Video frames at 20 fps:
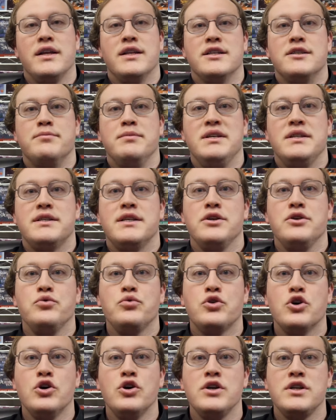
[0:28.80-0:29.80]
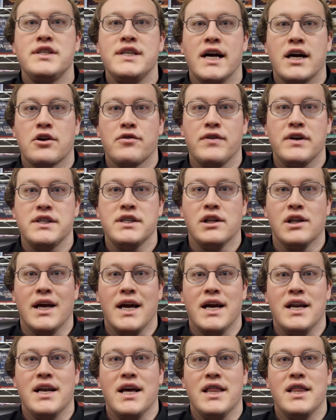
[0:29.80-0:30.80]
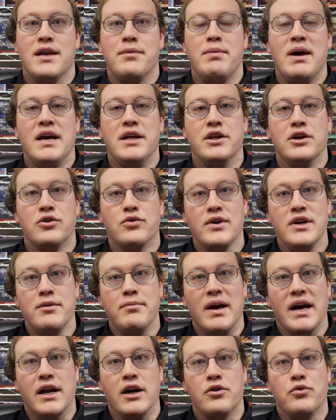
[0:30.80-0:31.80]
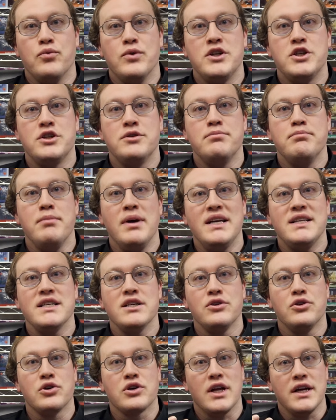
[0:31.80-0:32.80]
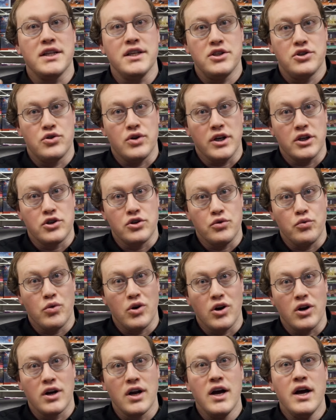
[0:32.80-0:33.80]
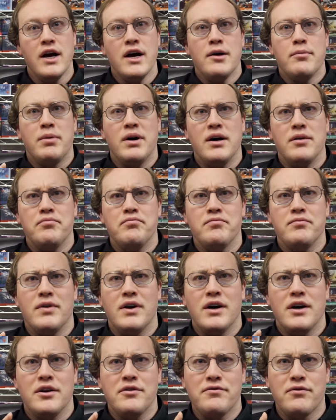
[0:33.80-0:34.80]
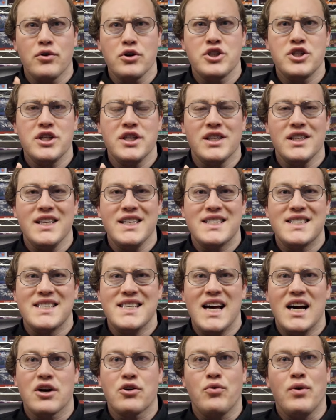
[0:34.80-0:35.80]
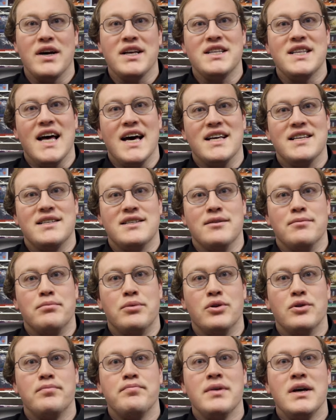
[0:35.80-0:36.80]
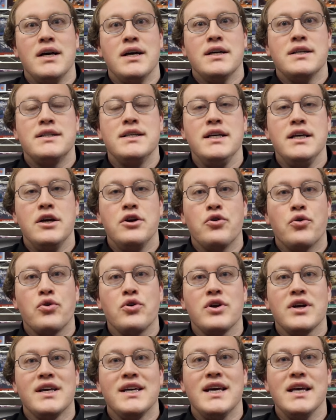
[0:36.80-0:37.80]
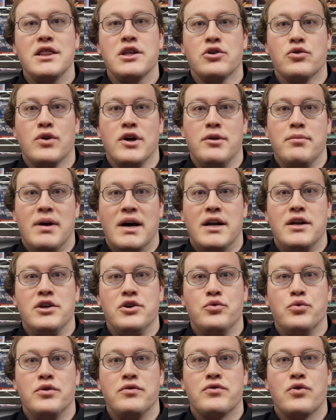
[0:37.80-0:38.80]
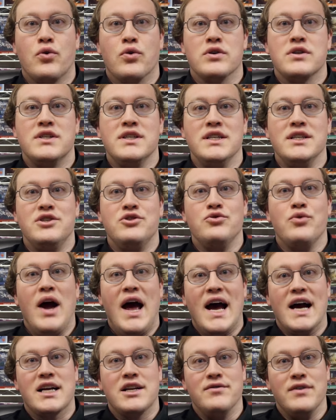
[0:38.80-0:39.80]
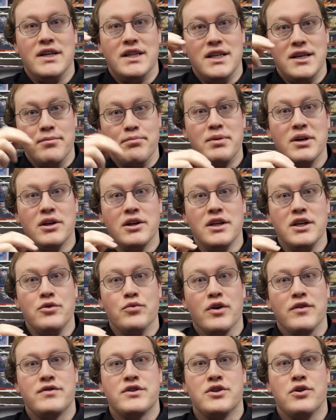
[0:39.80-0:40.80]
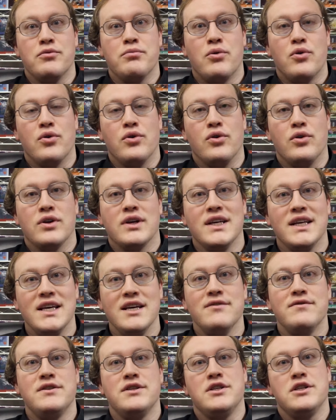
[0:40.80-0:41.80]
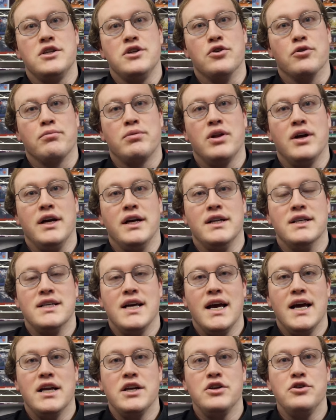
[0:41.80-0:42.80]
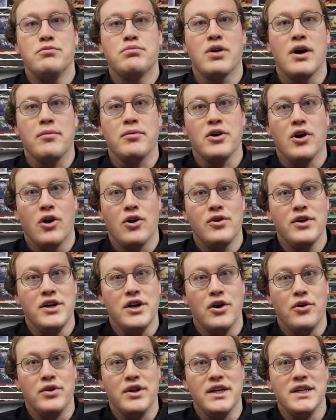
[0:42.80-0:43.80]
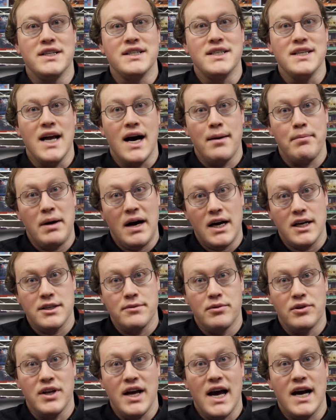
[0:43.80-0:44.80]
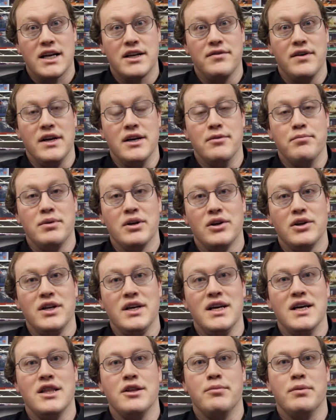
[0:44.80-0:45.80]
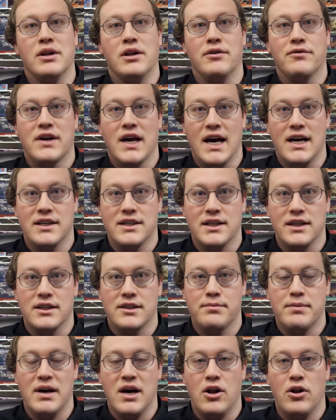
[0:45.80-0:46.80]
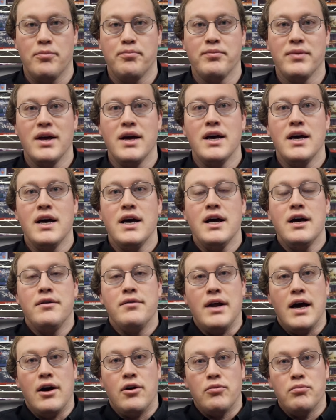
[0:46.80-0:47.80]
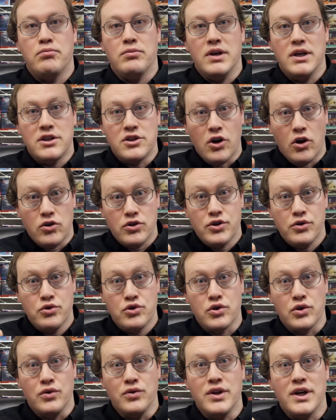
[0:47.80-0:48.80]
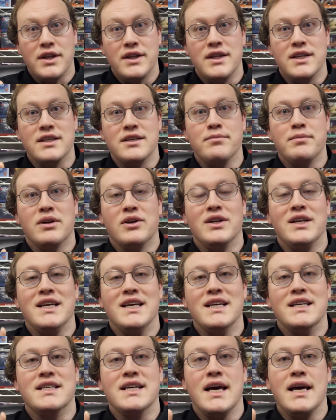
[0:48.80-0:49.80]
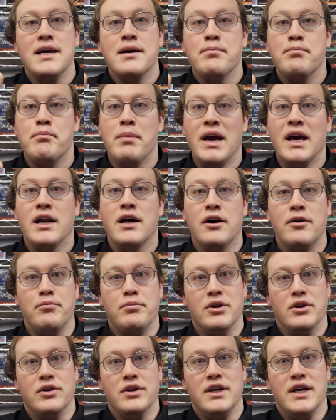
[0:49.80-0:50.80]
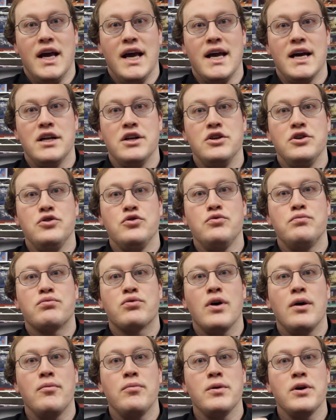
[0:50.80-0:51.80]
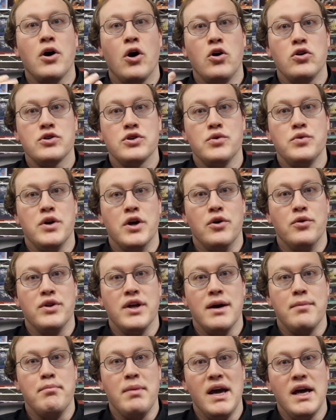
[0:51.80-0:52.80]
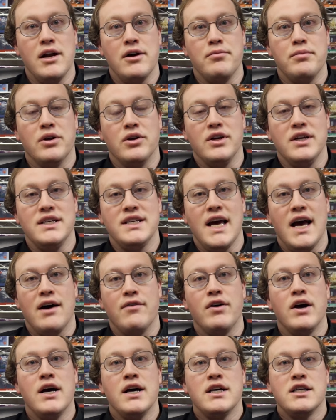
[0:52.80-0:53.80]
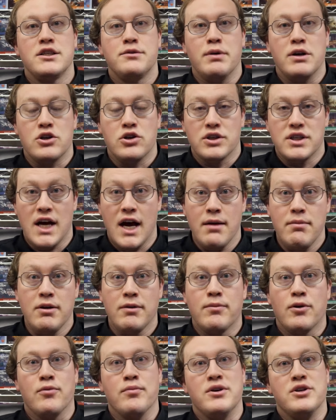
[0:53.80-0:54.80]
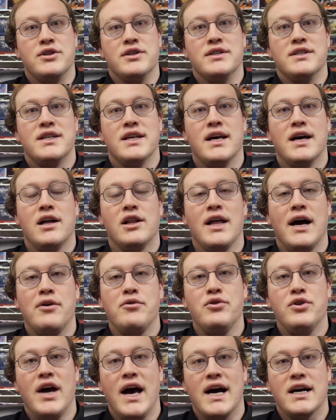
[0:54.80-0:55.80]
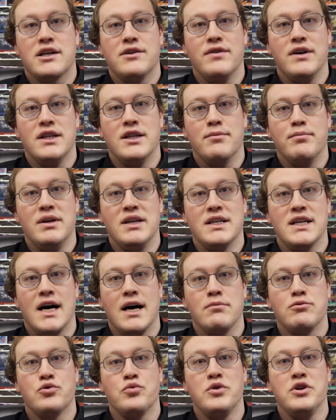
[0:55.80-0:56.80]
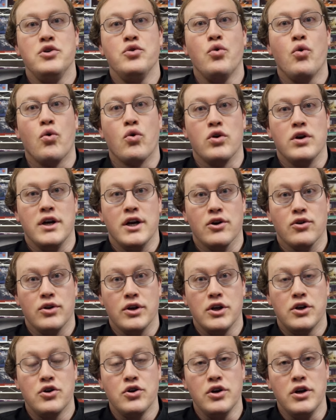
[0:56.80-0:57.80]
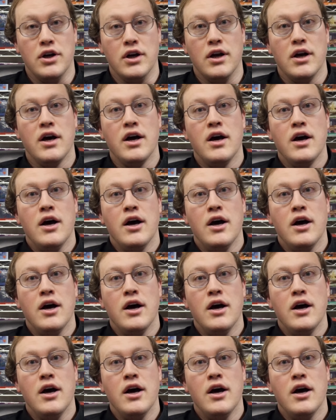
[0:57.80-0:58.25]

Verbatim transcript: This means that you could sacrifice a land and then pay the green mana, which makes it look like this trick should work. But unfortunately, it's not quite that simple. See, in order to get the green mana, you would of course need to activate the ability Riftstone Portal gives to your plains, and you probably already know that it's not possible to activate an ability in the middle of casting a spell. Now, it's also true that this ability is a mana ability, and you probably also know that mana abilities have special timing permissions that allow you to activate them in times when you ordinarily couldn't.